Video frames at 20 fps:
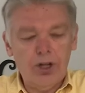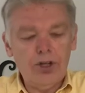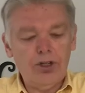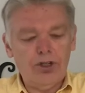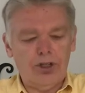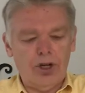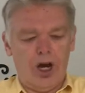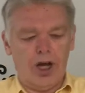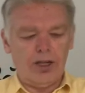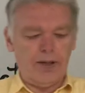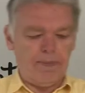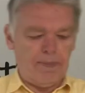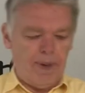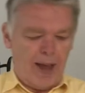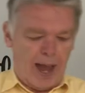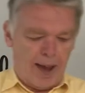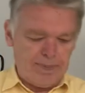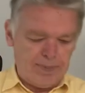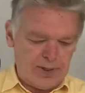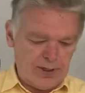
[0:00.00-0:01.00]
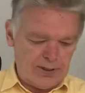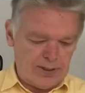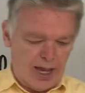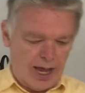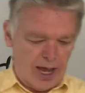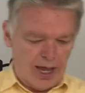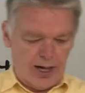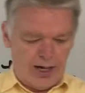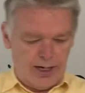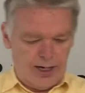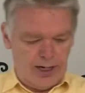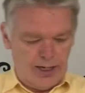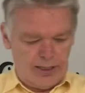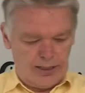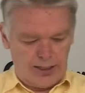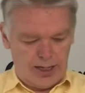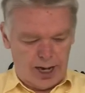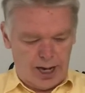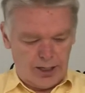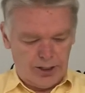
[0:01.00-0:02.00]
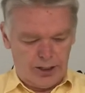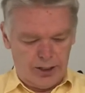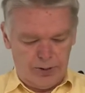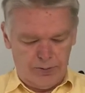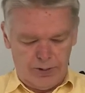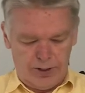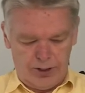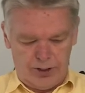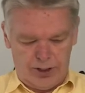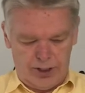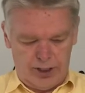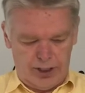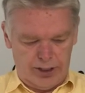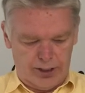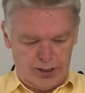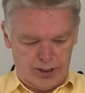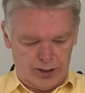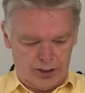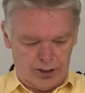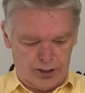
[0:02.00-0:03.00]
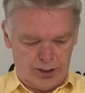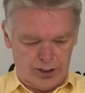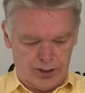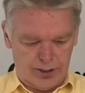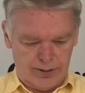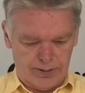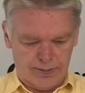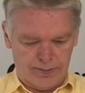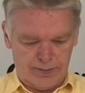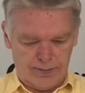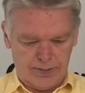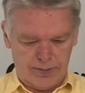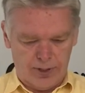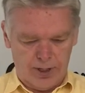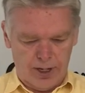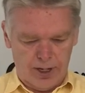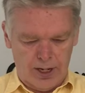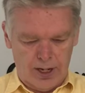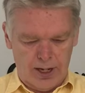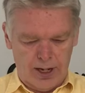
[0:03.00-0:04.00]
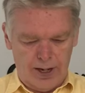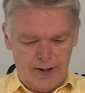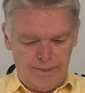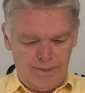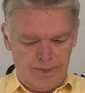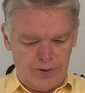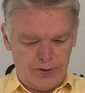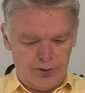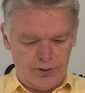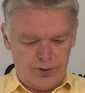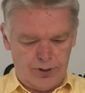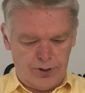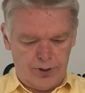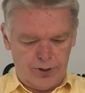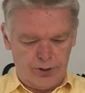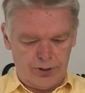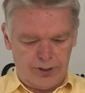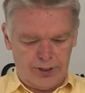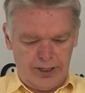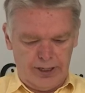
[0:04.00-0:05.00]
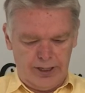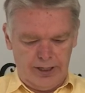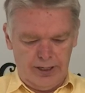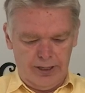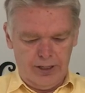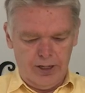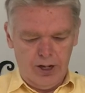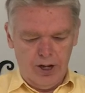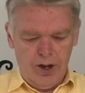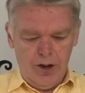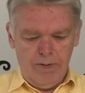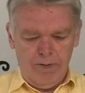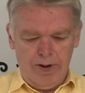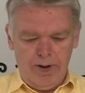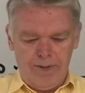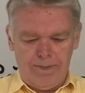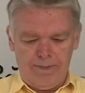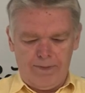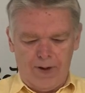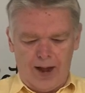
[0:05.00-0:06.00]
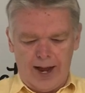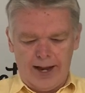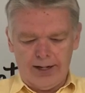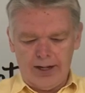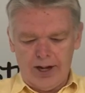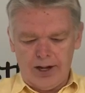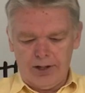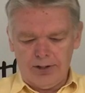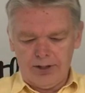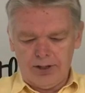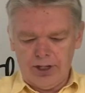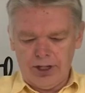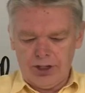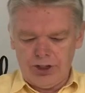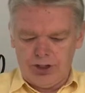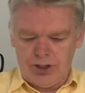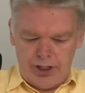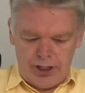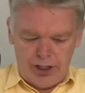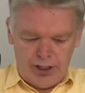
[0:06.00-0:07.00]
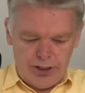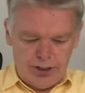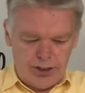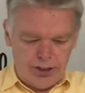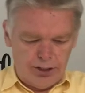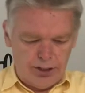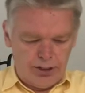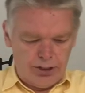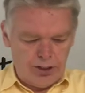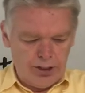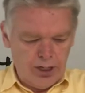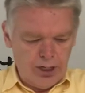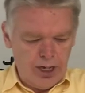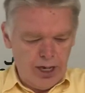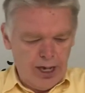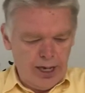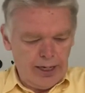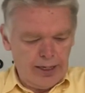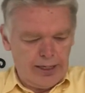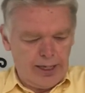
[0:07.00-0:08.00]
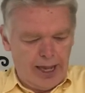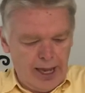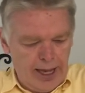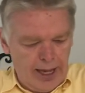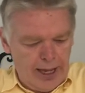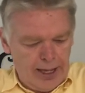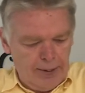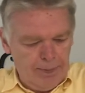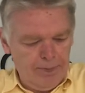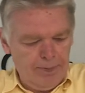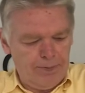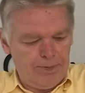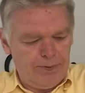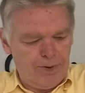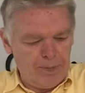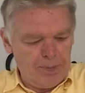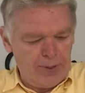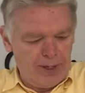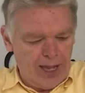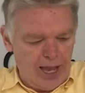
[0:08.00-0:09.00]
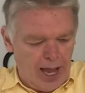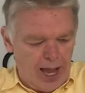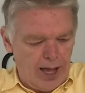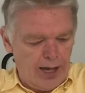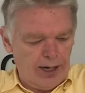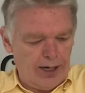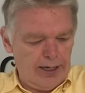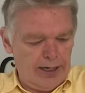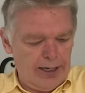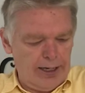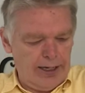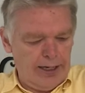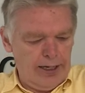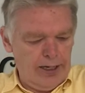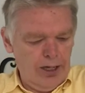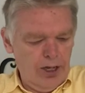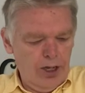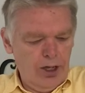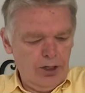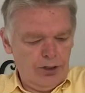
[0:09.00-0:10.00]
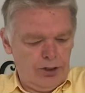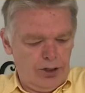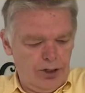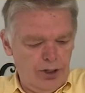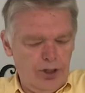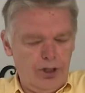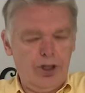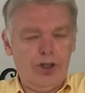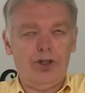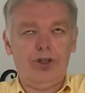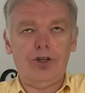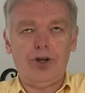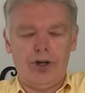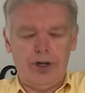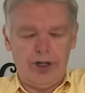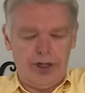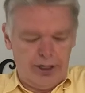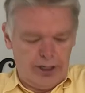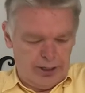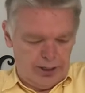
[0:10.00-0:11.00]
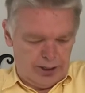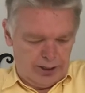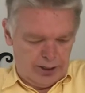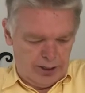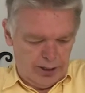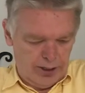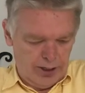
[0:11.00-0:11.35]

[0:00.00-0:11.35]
John the Baptist had a discussion with Jesus. In verse 13, we find out that Jesus came from Galilee to the Jordan.